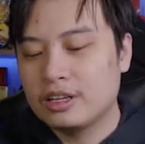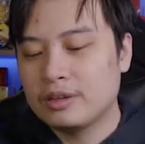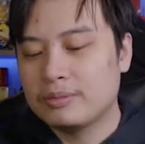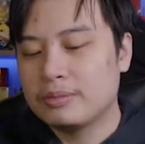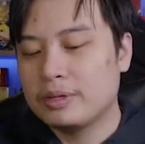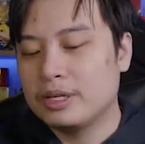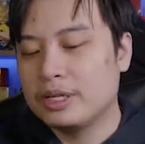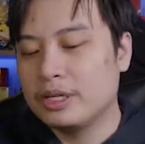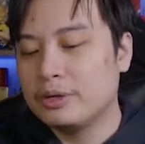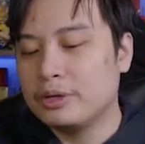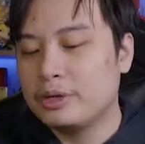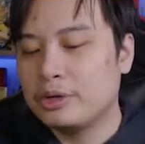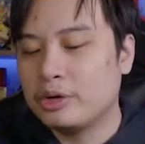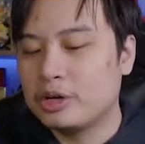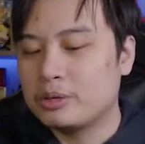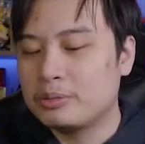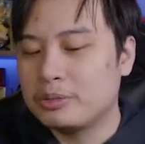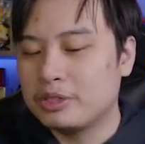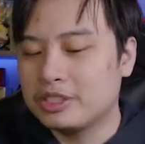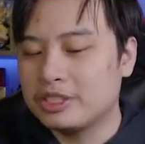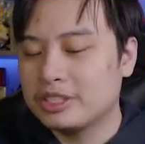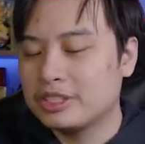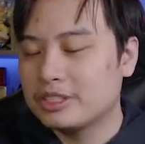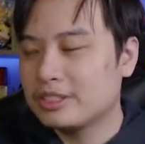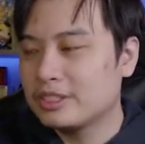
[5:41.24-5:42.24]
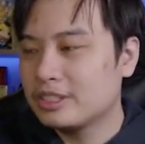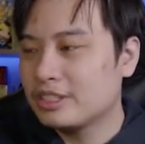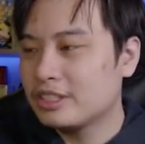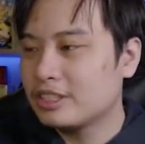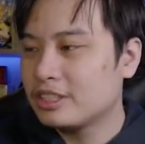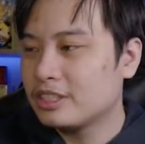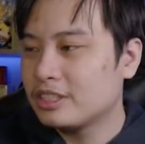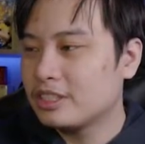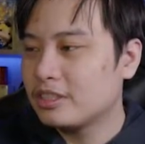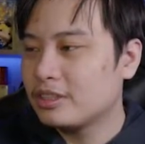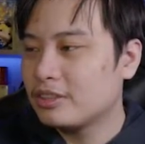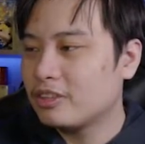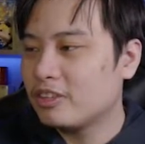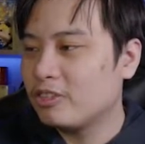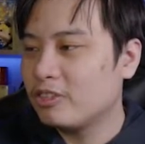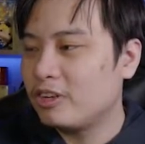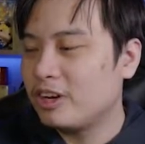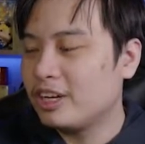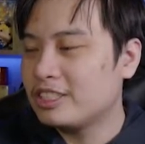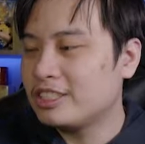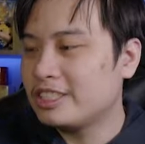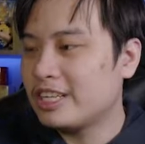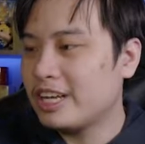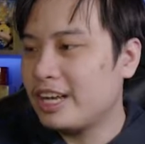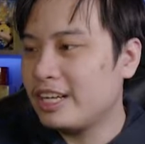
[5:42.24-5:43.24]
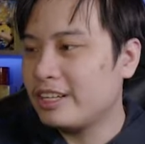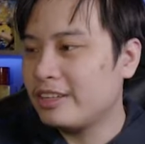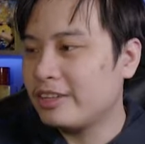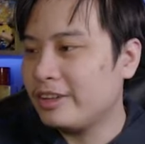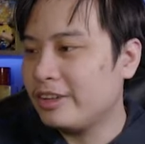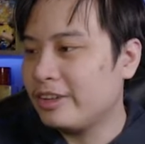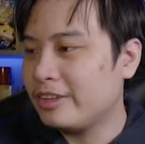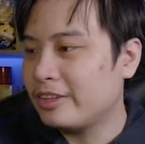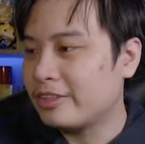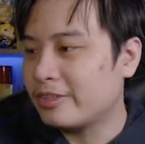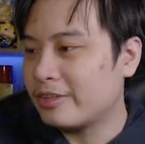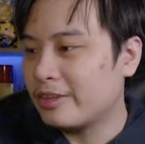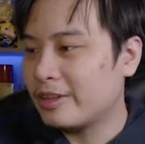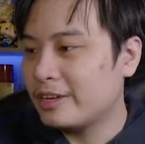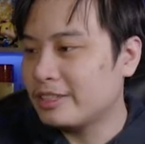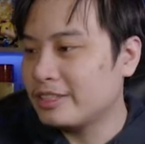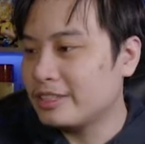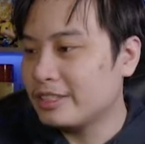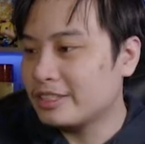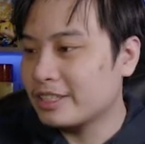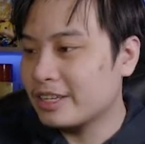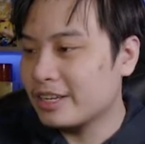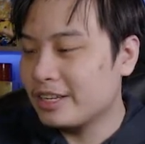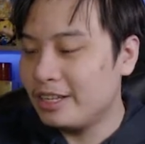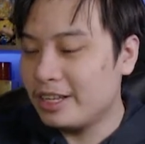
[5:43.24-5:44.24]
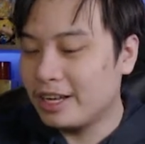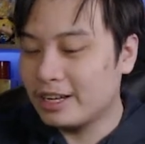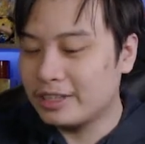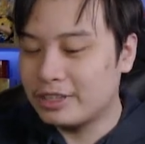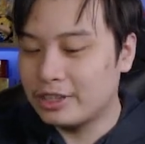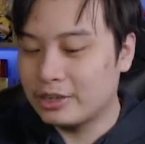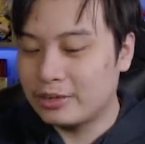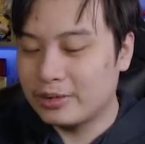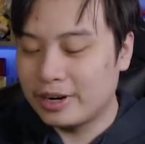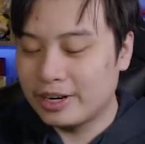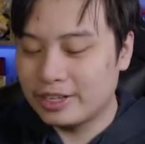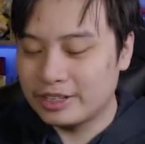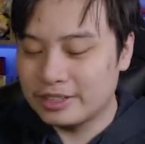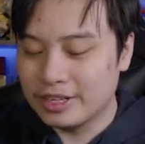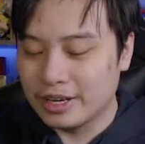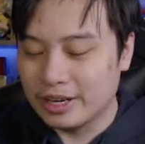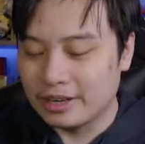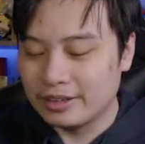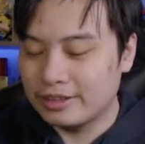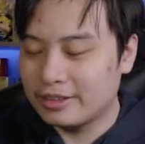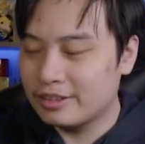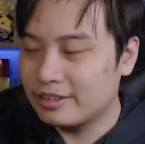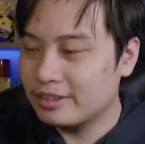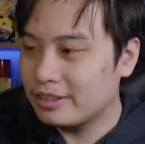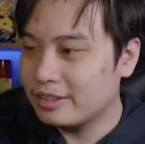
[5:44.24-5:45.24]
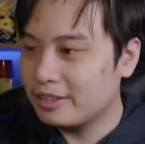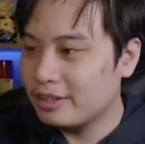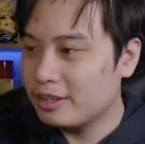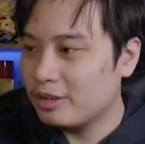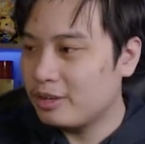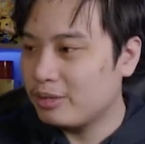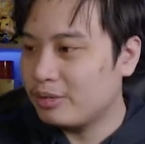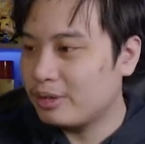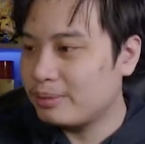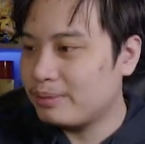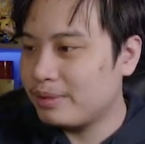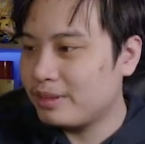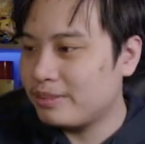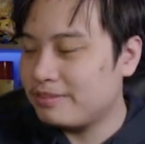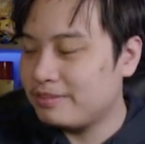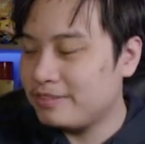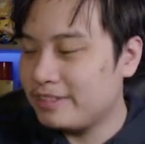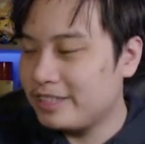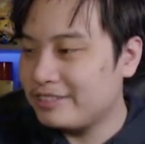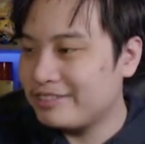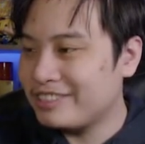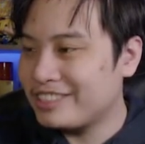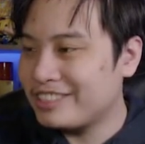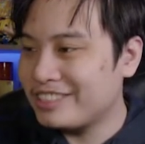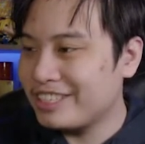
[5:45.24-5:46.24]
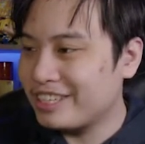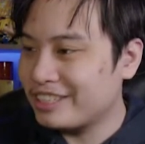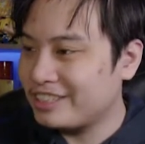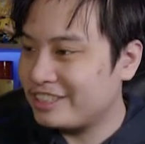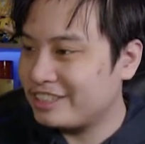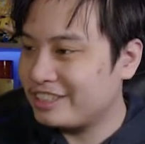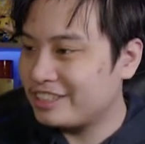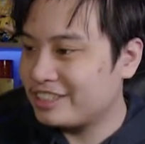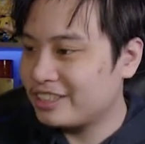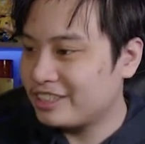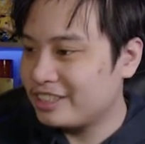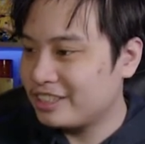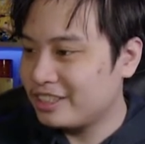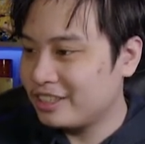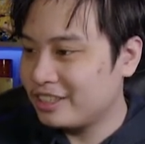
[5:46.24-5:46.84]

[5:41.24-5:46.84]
But no normals. Why is that? It's because it's a collector rare set. One of my favorite sets.